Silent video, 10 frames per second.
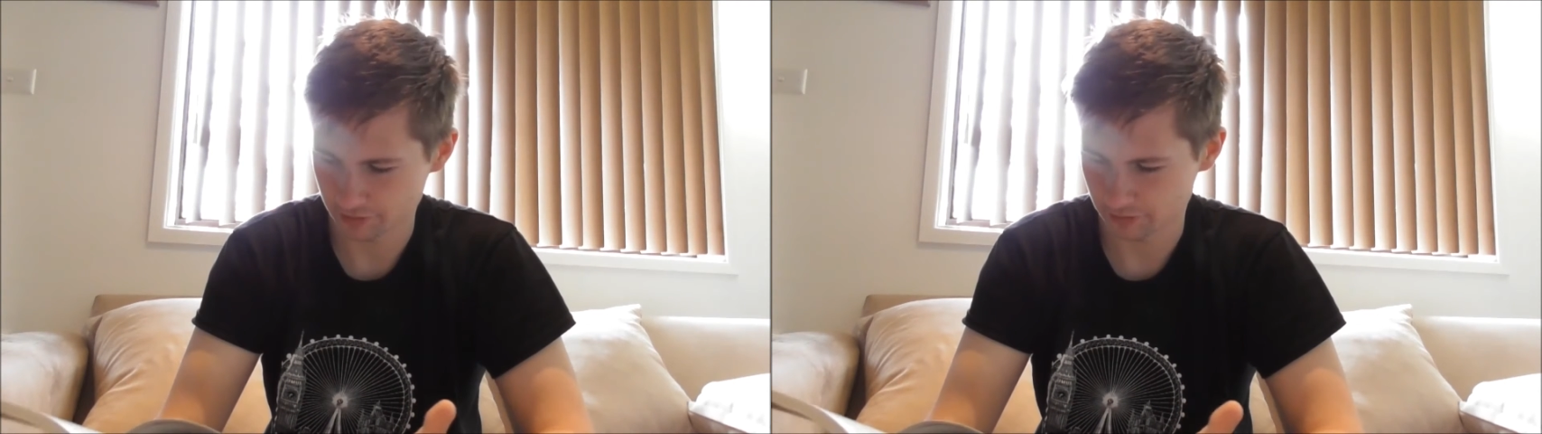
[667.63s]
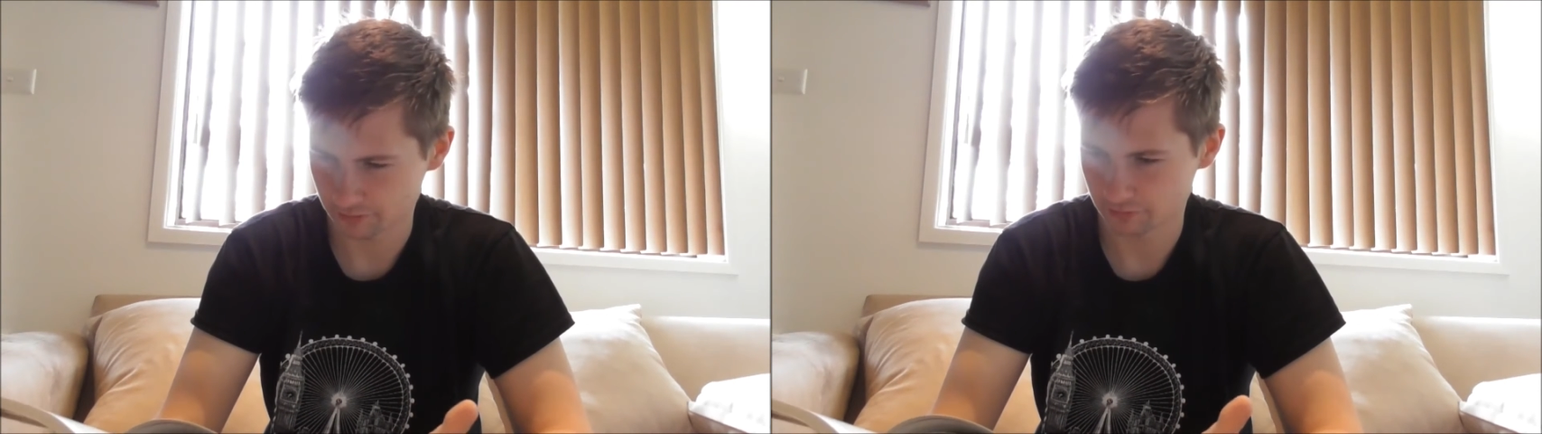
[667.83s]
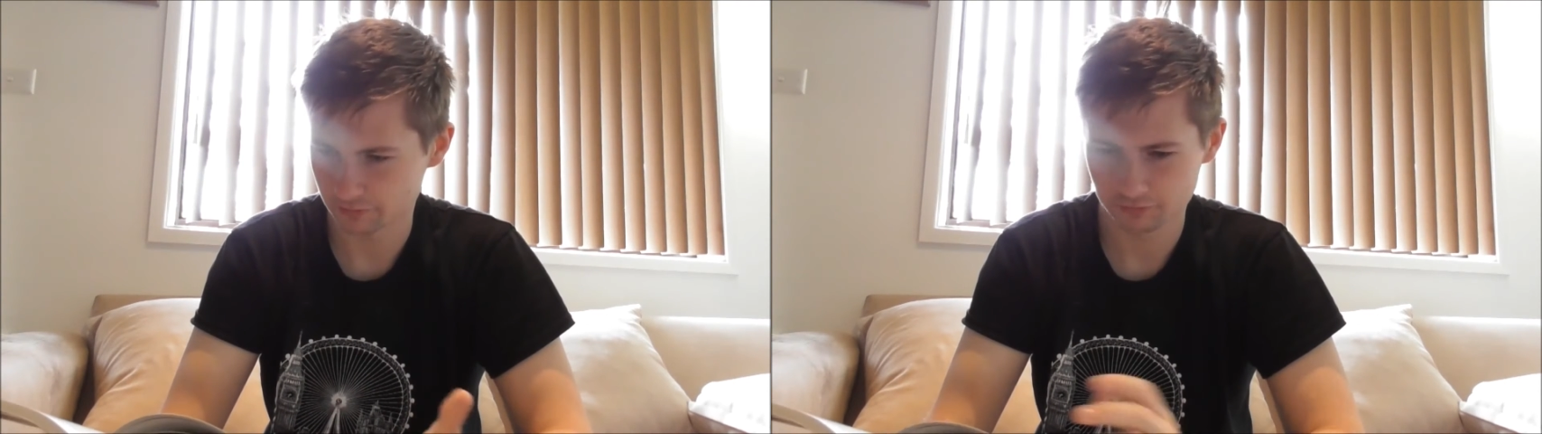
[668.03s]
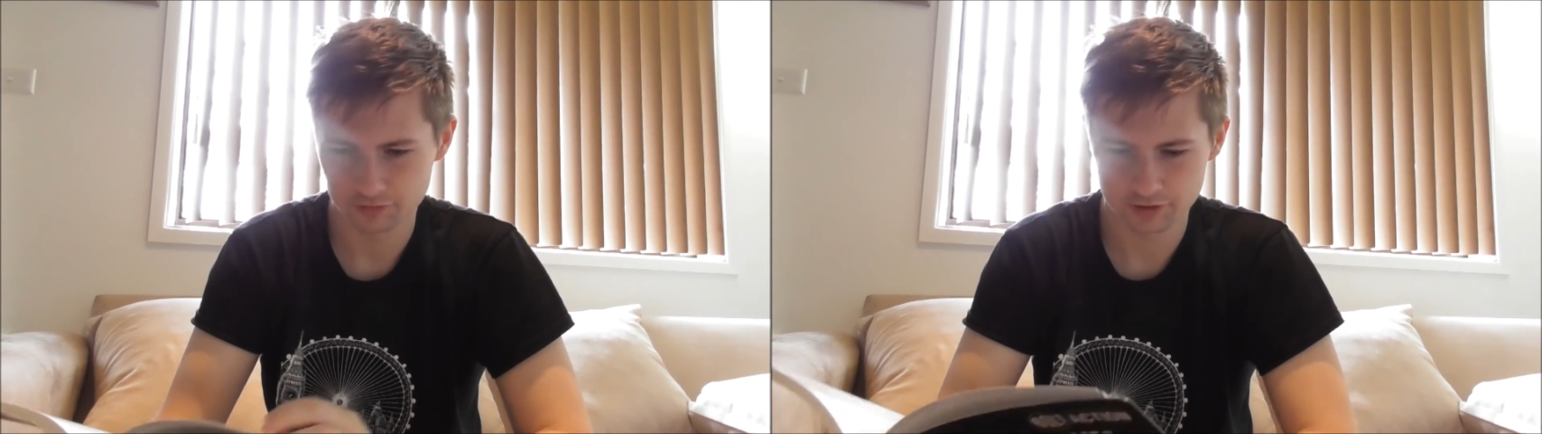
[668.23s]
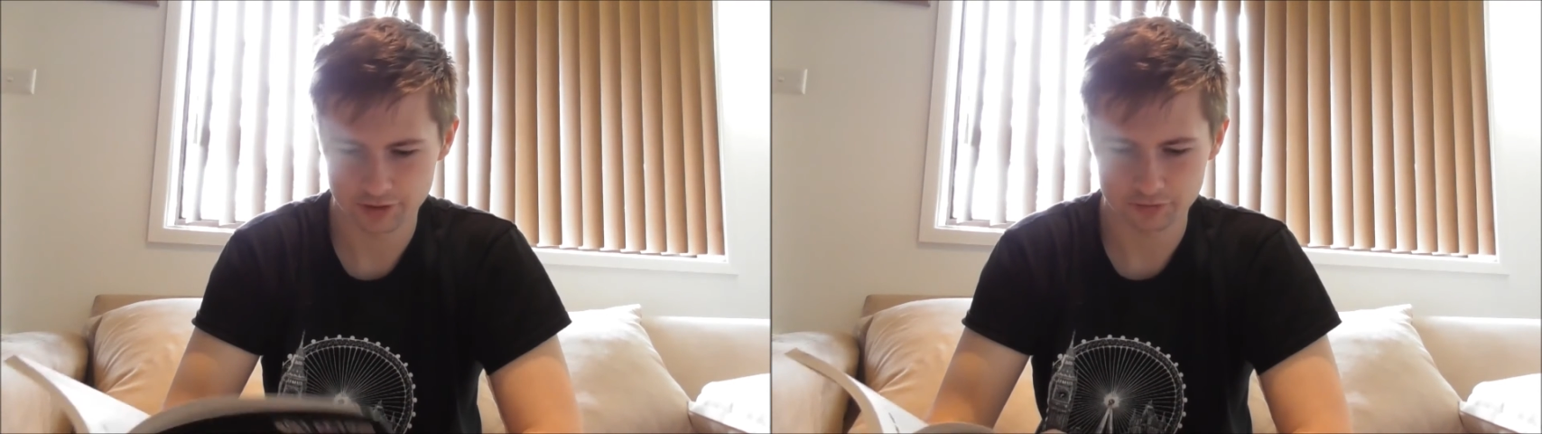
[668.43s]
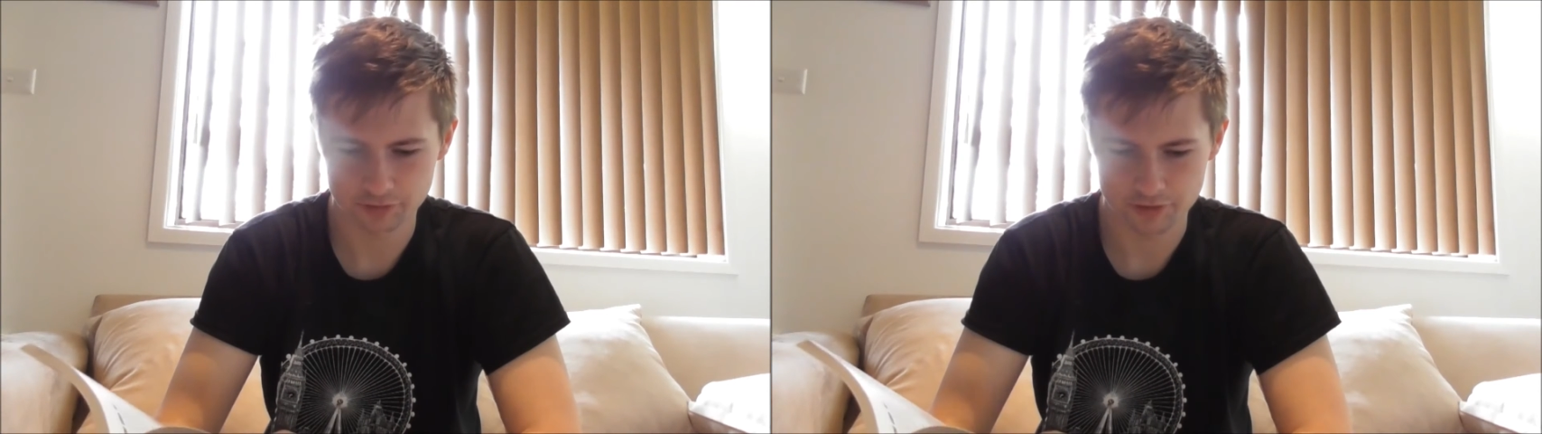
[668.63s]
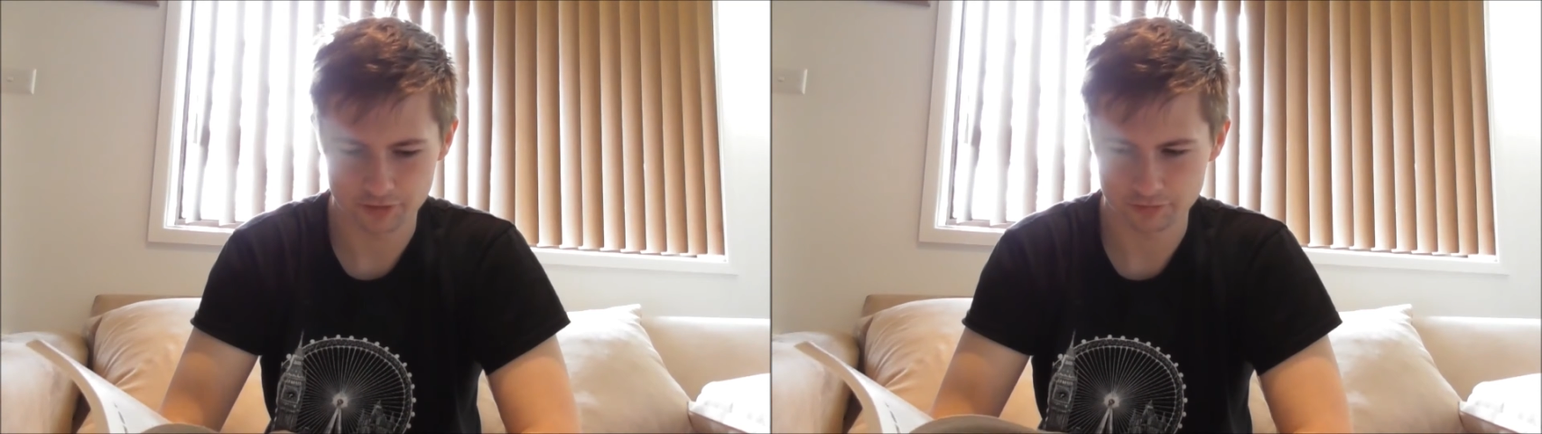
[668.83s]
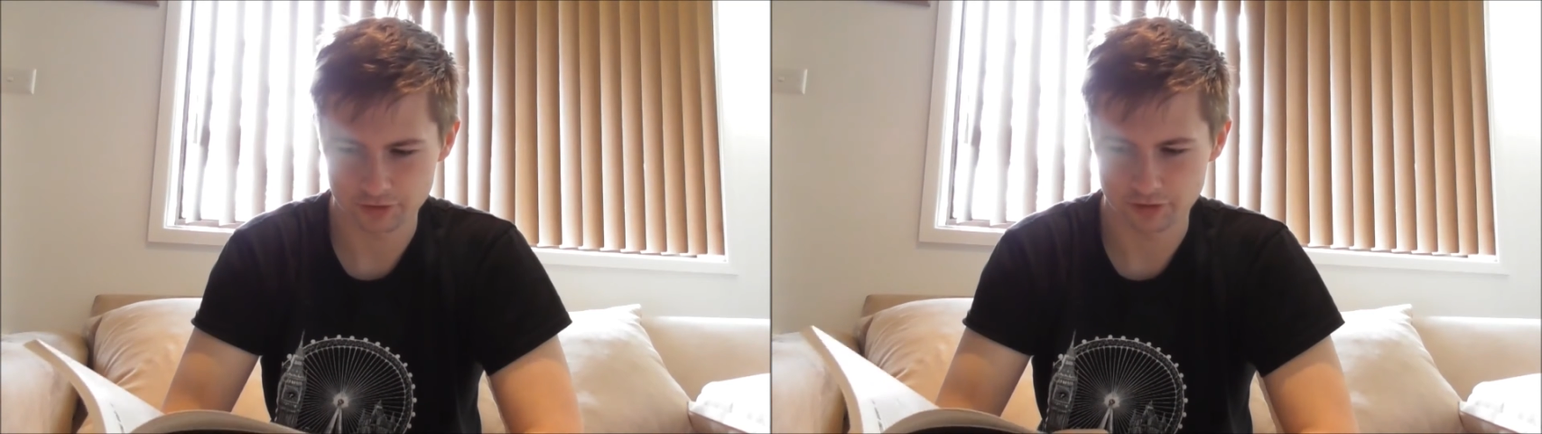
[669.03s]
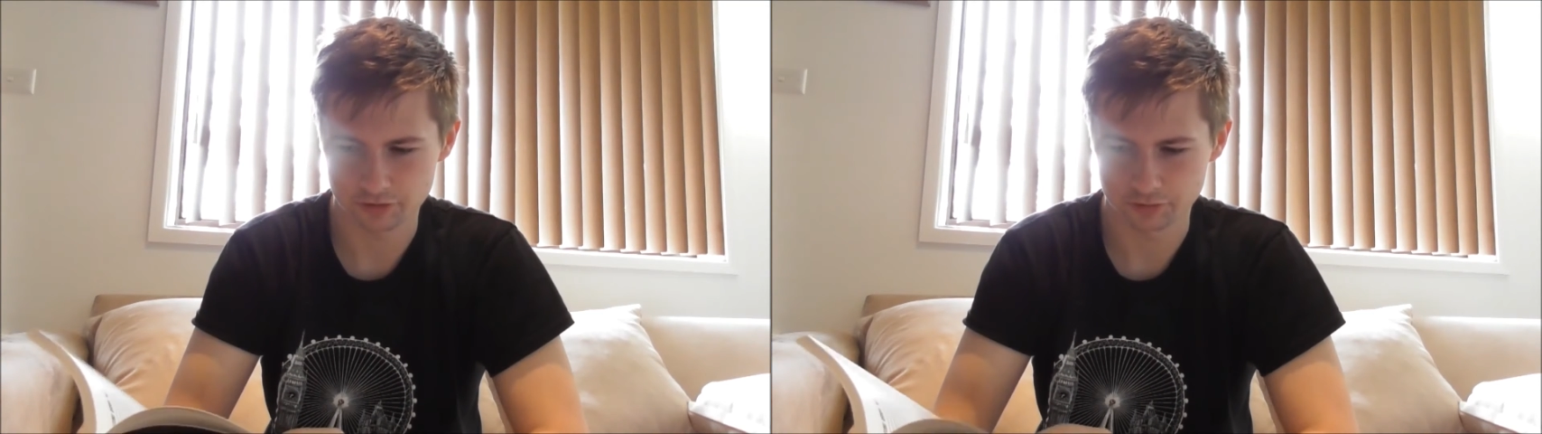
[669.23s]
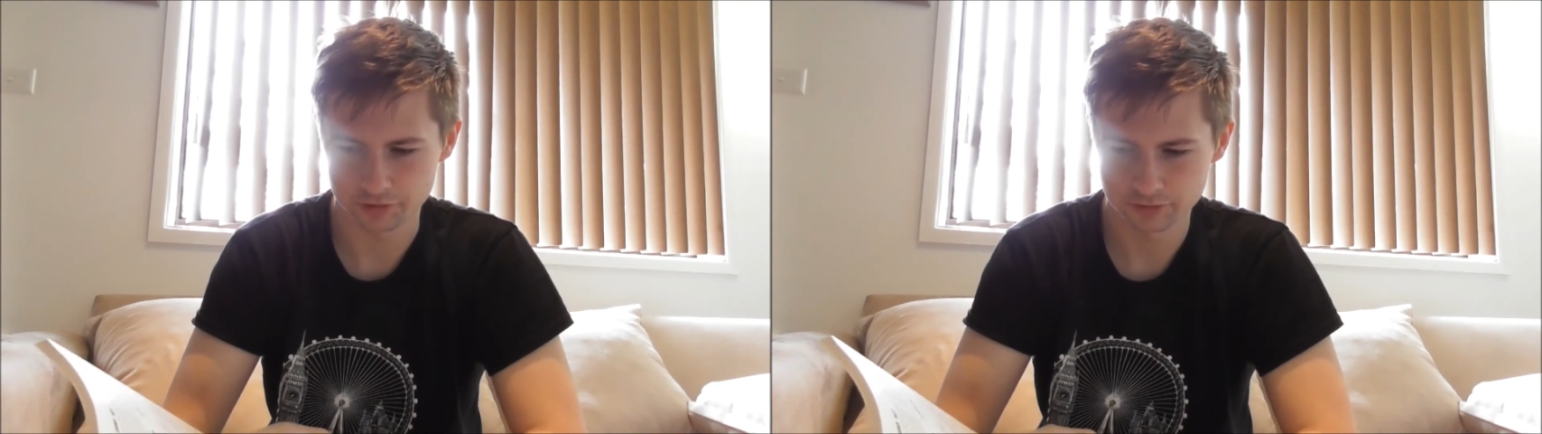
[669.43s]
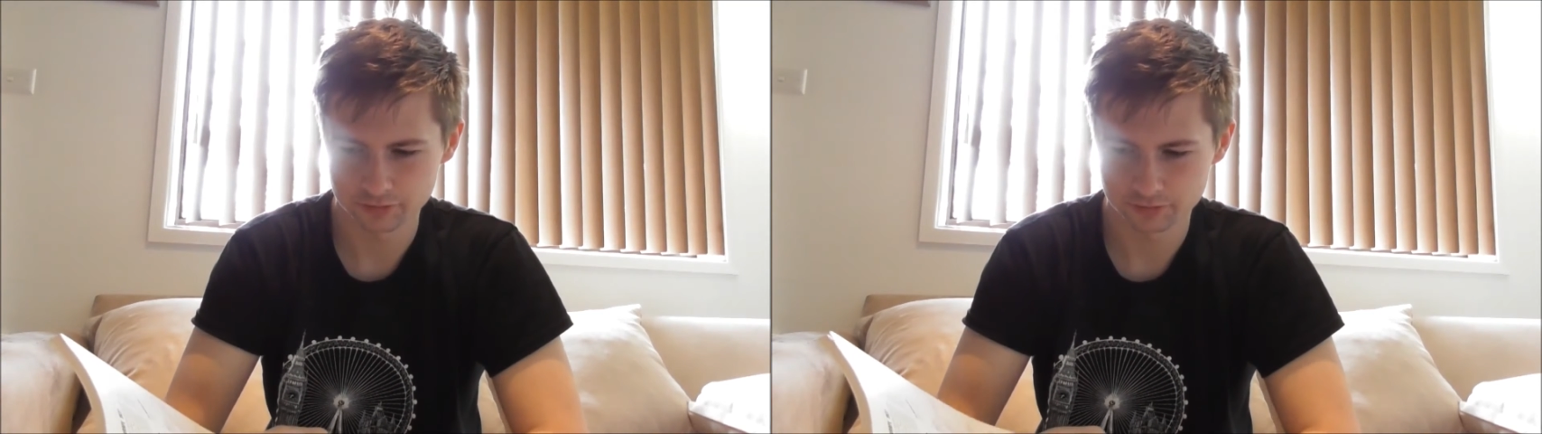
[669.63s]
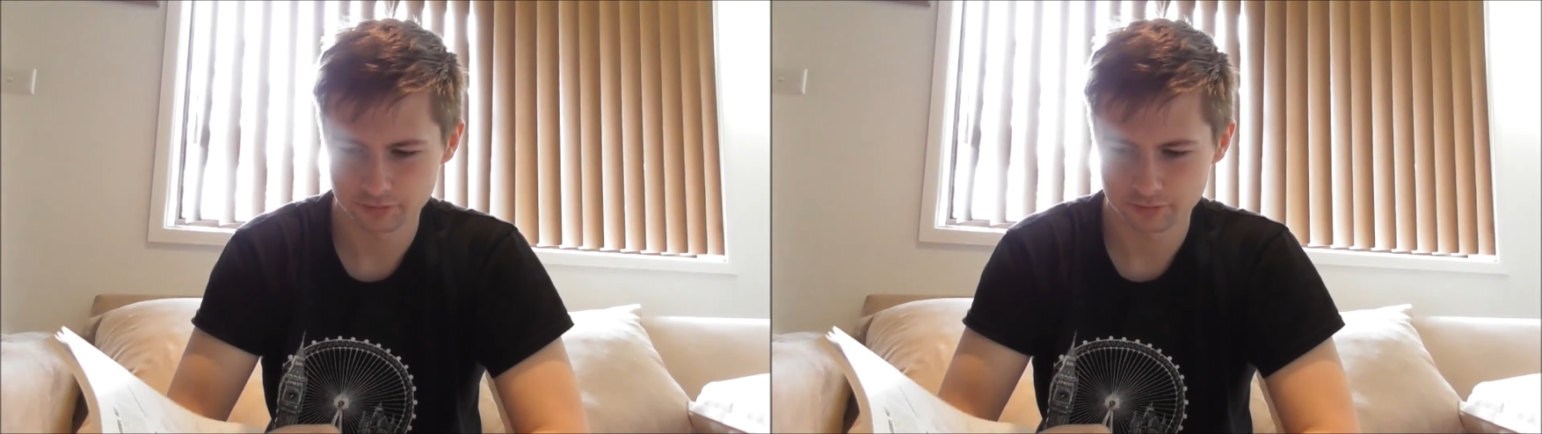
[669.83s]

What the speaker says: It doesn't signal anything, which is annoying.